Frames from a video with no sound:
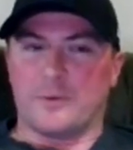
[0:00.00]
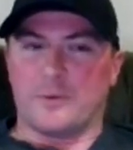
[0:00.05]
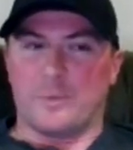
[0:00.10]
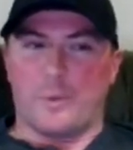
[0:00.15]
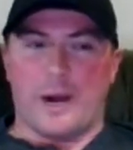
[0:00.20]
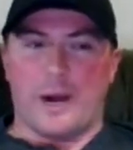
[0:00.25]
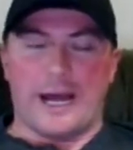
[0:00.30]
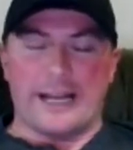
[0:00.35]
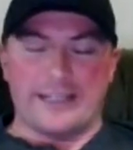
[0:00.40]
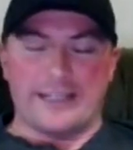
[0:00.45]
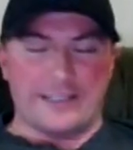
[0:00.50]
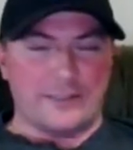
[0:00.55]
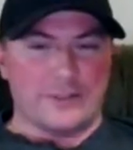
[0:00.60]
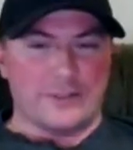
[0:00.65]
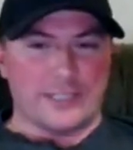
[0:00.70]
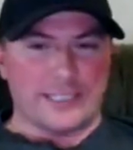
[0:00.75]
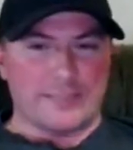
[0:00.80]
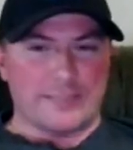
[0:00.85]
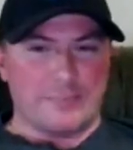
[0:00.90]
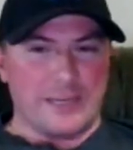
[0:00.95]
Why do you
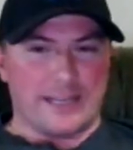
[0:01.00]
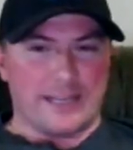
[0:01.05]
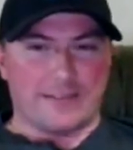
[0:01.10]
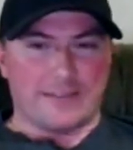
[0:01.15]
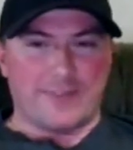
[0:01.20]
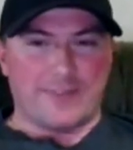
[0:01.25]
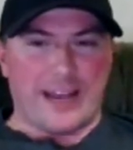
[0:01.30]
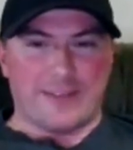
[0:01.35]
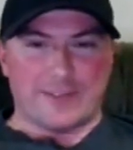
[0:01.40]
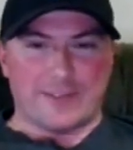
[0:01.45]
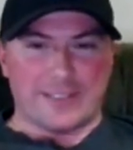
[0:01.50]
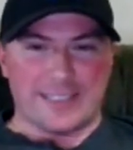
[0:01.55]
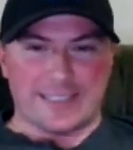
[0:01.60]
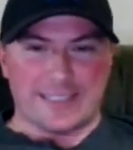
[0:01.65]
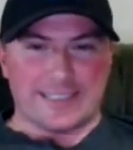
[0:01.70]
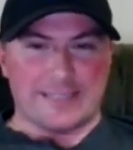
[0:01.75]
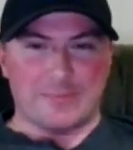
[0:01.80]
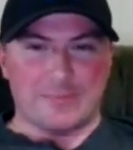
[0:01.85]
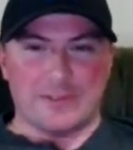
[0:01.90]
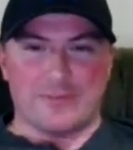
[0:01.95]
expect five or
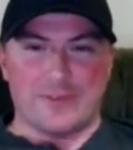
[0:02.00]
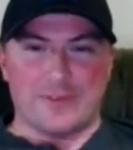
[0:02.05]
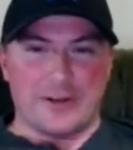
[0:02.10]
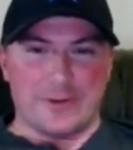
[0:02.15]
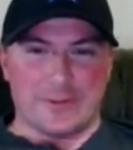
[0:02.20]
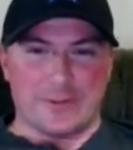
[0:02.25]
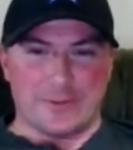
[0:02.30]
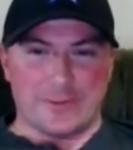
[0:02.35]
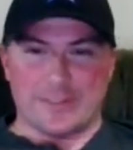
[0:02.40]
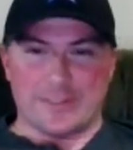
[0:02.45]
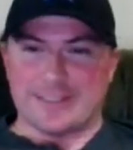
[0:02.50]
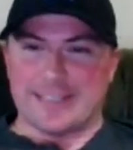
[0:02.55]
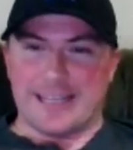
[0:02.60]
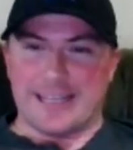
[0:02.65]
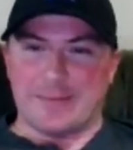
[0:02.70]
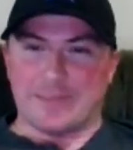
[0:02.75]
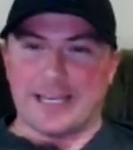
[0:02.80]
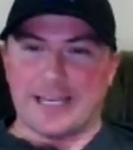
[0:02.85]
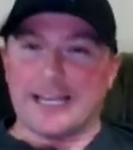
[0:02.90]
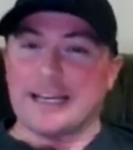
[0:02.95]
six of them to fall through at the
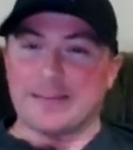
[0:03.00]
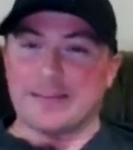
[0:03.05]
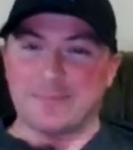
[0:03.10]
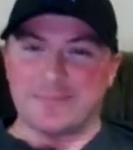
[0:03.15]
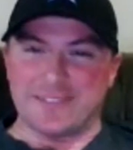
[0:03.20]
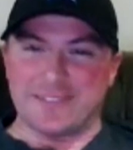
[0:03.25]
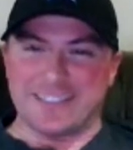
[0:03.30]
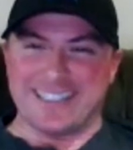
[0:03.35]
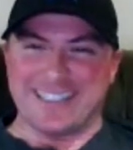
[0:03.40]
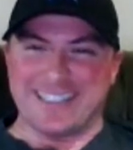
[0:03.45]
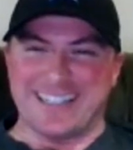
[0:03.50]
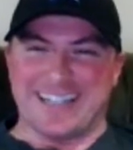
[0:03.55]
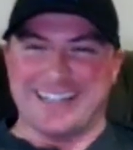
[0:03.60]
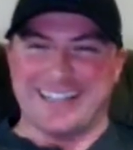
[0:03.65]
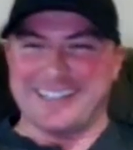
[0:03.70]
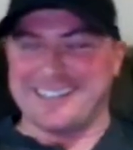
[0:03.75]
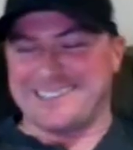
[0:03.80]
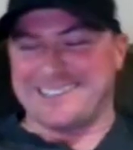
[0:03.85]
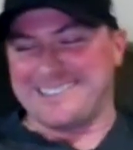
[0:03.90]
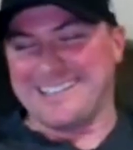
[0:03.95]
same time?
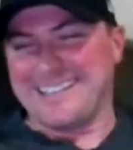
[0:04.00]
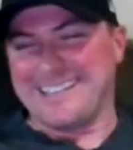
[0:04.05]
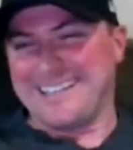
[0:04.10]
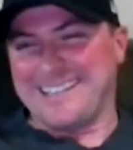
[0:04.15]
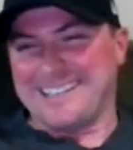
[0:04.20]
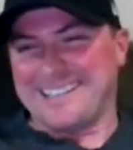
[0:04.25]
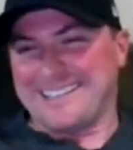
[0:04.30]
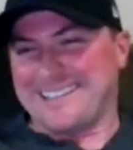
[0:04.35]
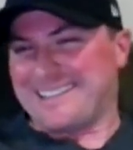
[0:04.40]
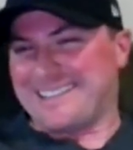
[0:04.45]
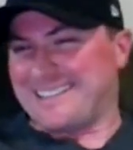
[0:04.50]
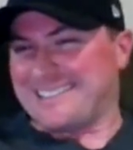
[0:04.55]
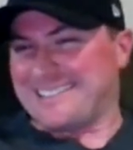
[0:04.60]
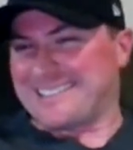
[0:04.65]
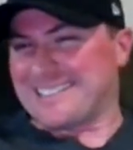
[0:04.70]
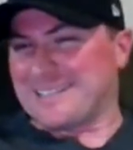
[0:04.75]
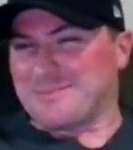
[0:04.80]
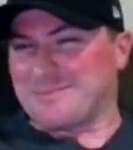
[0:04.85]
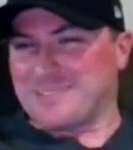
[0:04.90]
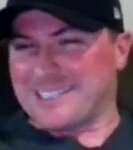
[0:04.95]
I,
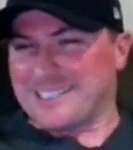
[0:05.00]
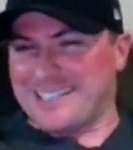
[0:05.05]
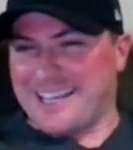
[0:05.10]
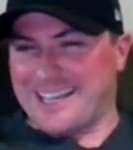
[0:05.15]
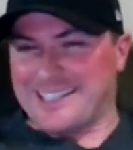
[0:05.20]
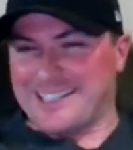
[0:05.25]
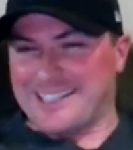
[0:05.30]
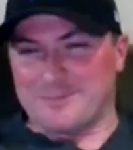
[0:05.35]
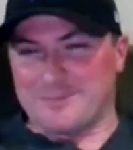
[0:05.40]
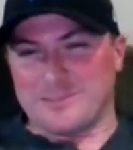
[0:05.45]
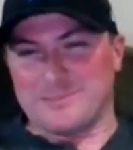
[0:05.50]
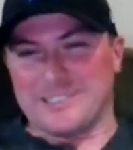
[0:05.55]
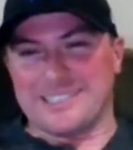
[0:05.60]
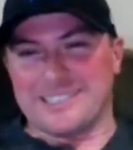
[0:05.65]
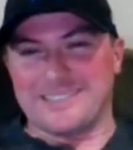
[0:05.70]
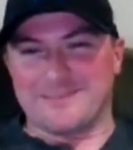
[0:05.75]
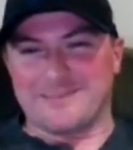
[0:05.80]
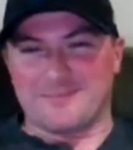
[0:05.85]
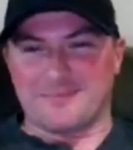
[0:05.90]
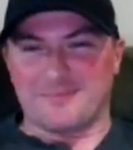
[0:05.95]
something doesn't add up to
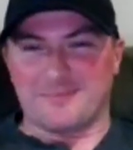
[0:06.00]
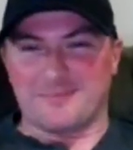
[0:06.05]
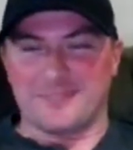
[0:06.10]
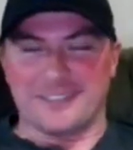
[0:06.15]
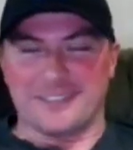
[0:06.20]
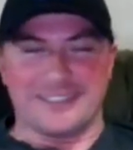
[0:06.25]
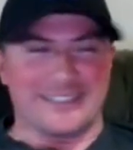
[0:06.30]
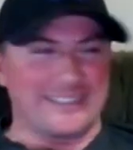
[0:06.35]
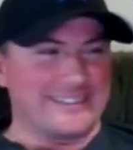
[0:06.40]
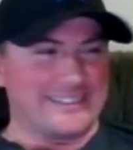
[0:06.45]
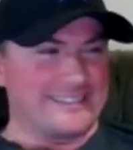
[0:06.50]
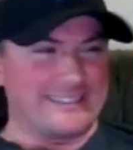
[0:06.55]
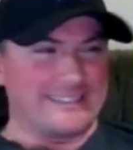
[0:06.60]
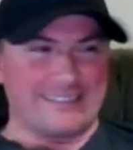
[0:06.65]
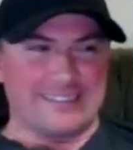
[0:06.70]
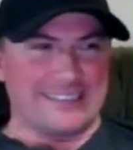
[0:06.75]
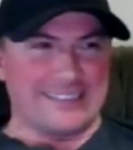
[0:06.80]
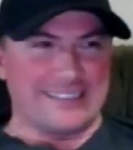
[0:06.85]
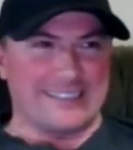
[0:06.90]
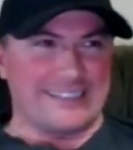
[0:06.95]
me. But uh,
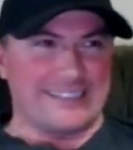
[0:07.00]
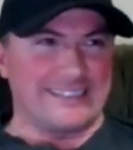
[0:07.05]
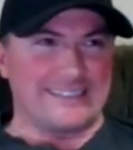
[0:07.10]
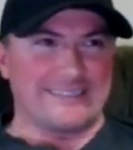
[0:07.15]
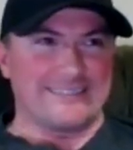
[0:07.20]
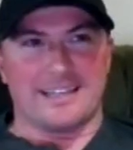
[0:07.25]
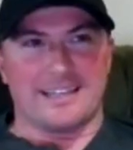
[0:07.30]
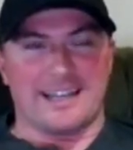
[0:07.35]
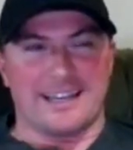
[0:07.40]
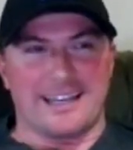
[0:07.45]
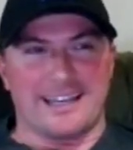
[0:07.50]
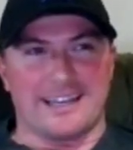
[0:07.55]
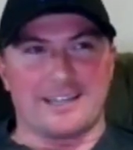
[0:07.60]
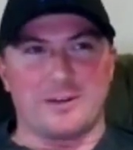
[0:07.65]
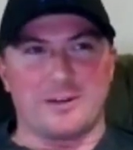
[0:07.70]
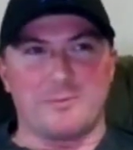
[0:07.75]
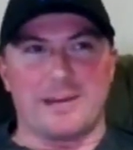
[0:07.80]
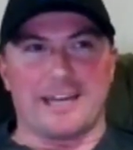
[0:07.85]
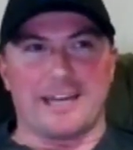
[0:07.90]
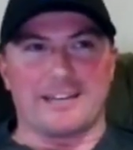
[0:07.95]
yeah, I, I,
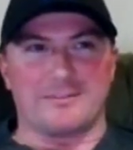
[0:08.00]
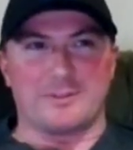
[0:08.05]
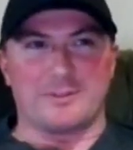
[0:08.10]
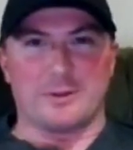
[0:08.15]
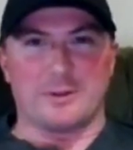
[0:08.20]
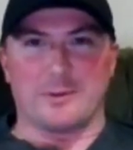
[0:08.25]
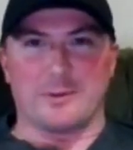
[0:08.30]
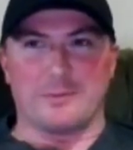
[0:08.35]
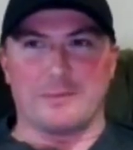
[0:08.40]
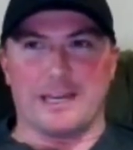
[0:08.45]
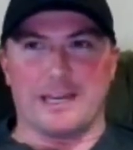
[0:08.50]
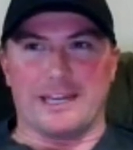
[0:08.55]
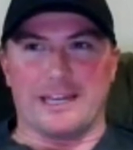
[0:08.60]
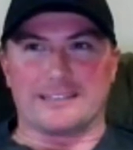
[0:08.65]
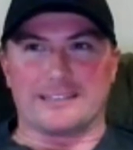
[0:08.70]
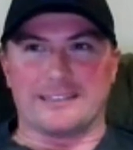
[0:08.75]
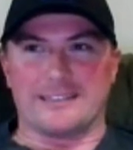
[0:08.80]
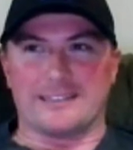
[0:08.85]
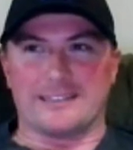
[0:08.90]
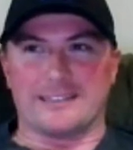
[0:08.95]
go back and forth with
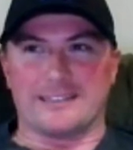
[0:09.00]
bags.